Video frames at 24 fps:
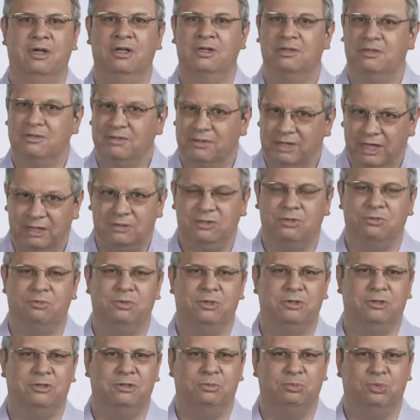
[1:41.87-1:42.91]
So that's a
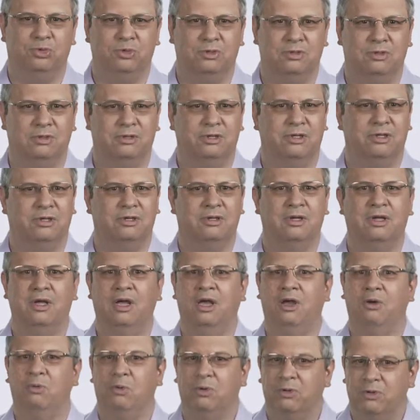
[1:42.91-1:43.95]
really important thing.
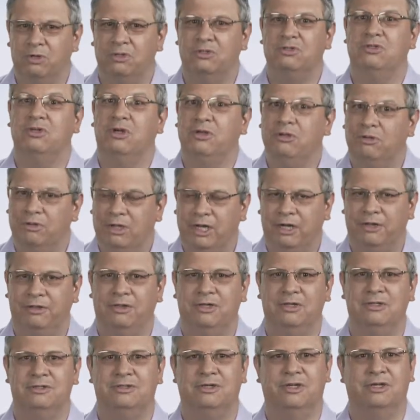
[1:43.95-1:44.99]
We're going to show you how
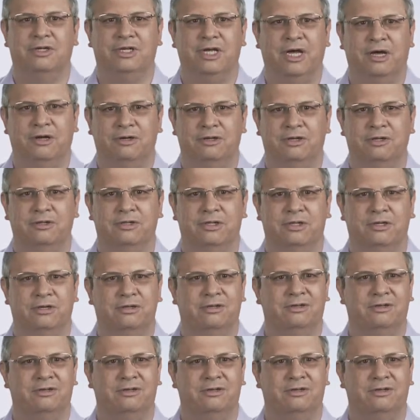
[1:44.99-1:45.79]
things get calculated.